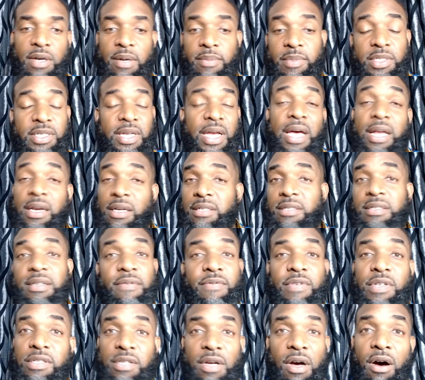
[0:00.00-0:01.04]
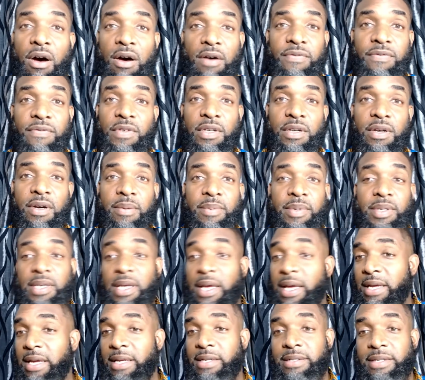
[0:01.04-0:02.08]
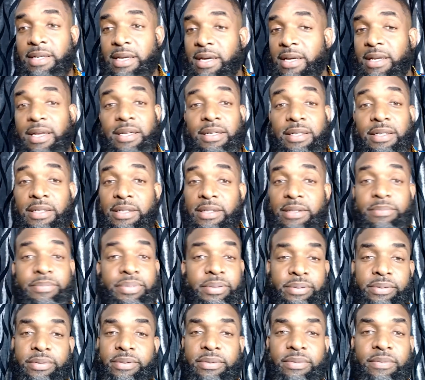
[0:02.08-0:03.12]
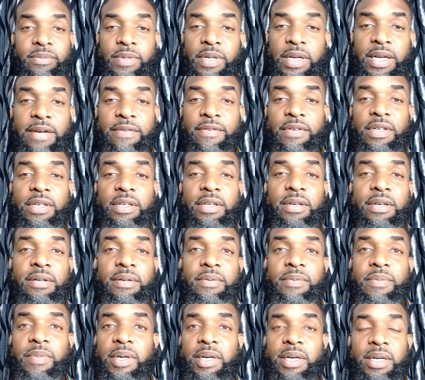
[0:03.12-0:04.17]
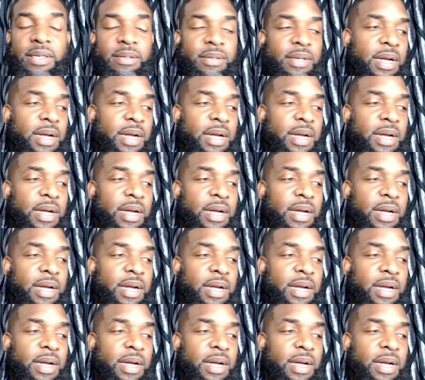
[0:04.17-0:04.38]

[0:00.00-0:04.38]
And so I'm gonna challenge stuff that's off. You know, I'm at the age now, like, look, whatever, you know.